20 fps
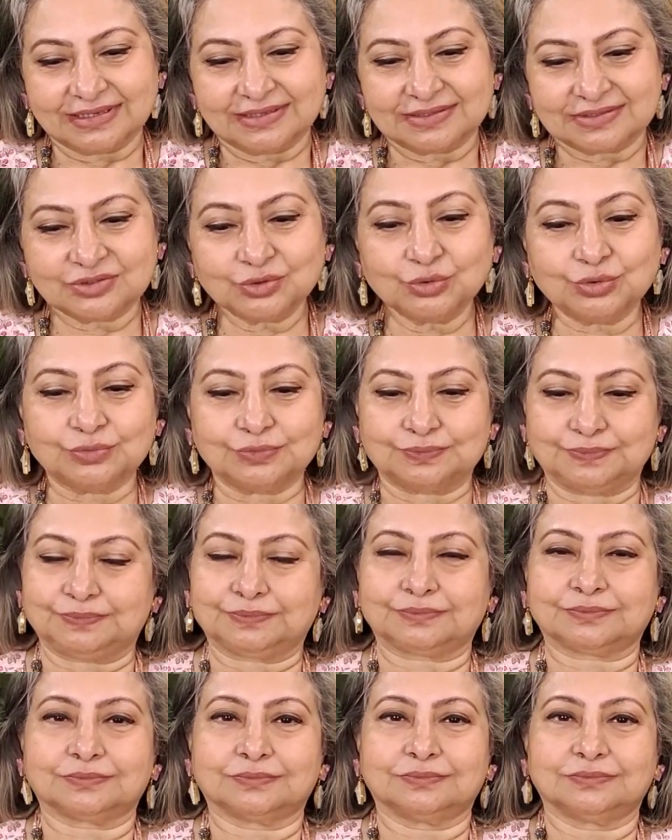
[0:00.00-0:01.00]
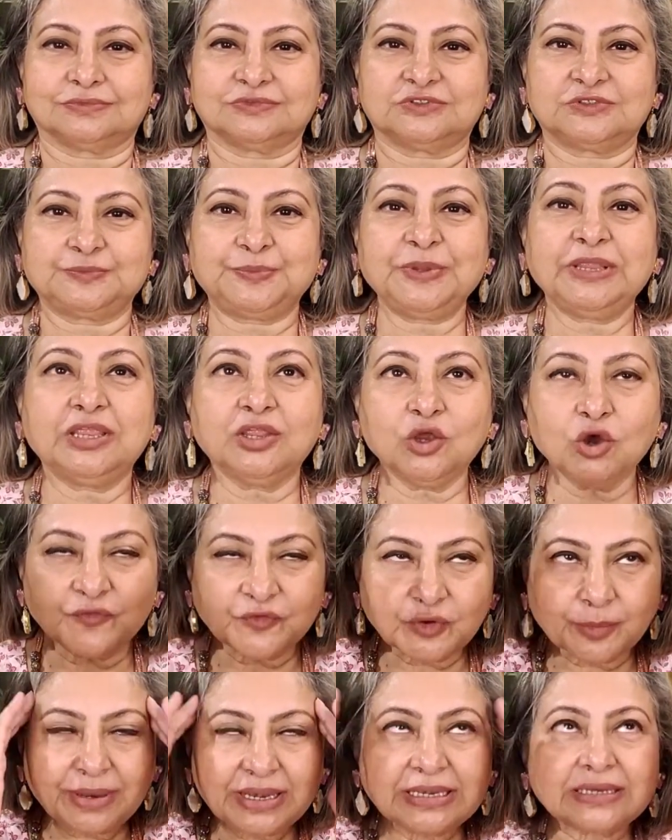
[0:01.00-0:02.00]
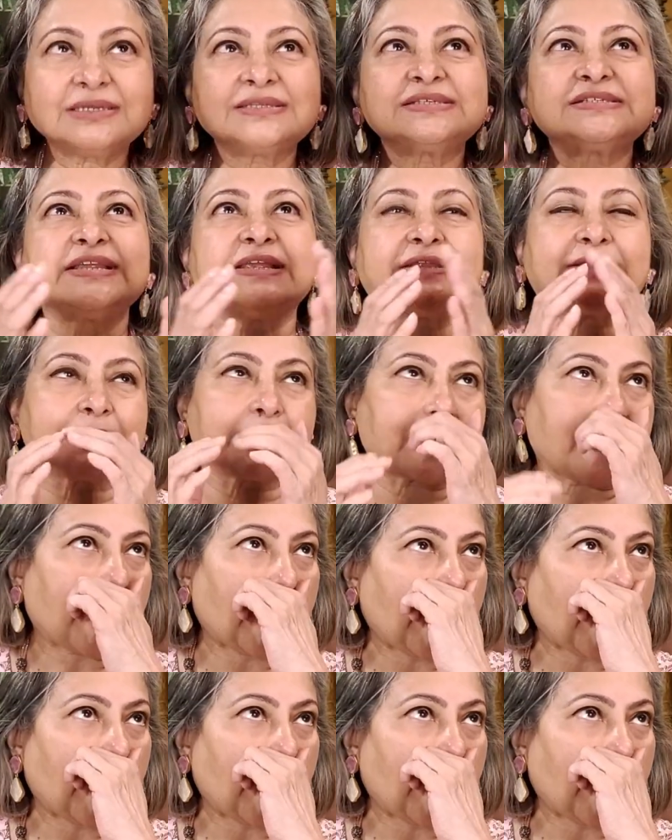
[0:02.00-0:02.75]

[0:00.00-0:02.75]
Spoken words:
So, speaking of your mental state,